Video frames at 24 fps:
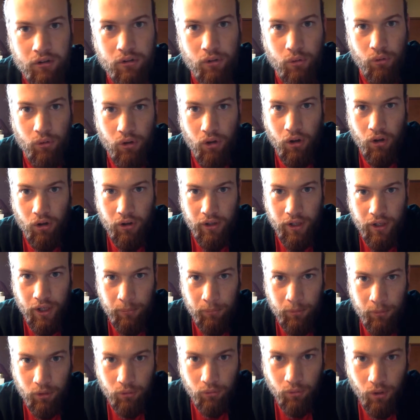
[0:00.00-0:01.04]
So along
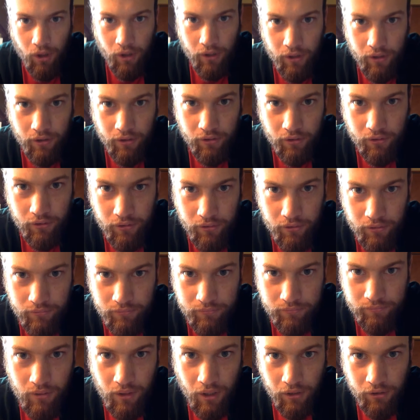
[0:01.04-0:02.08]
came Coroticus.
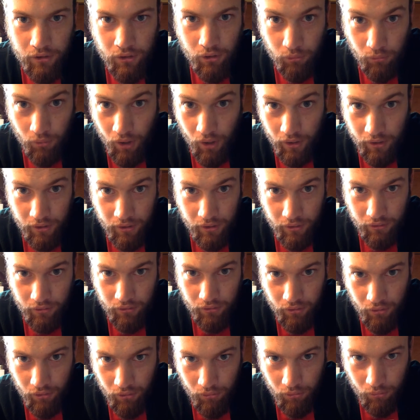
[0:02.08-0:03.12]
And
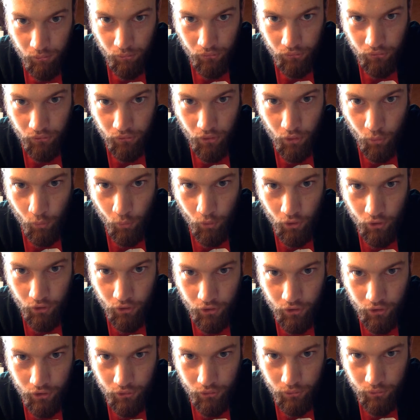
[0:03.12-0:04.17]
Coroticus was no
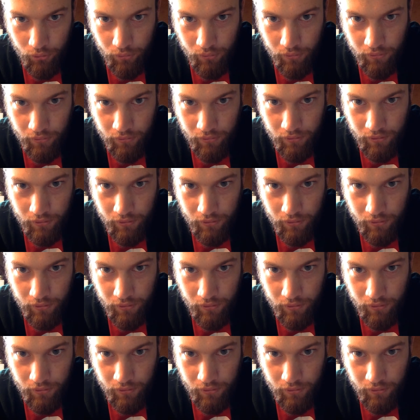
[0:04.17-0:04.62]
good dude.